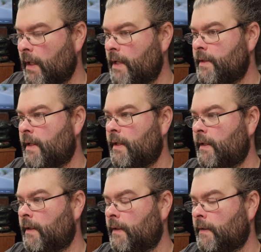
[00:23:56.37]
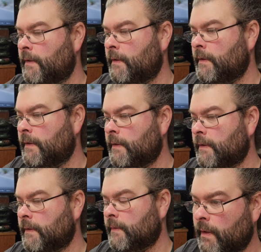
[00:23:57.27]
And then,
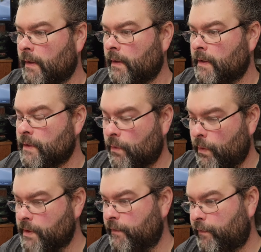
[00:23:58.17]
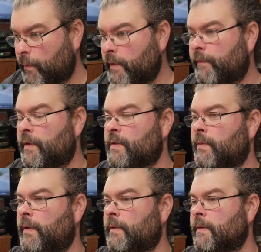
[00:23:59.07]
so once you form the first
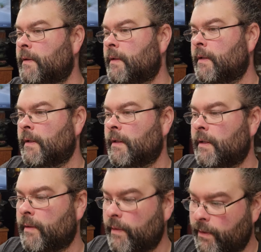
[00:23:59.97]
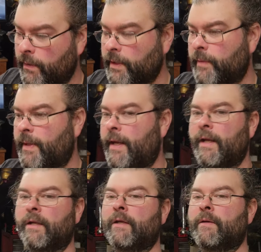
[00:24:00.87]
one, throw it in your
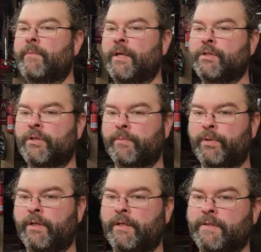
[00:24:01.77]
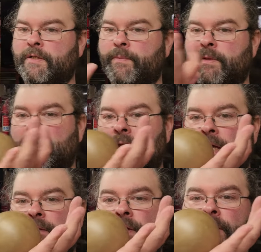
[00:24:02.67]
bag, make sure you put it in something that
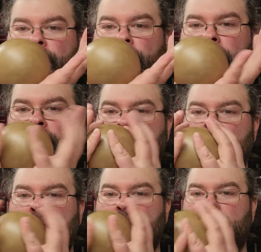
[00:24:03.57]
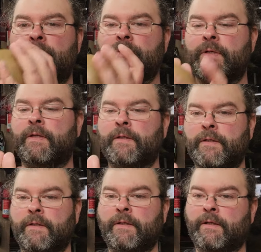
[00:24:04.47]
kind of like cradles it and keeps it,
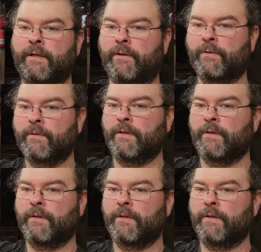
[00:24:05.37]
you know,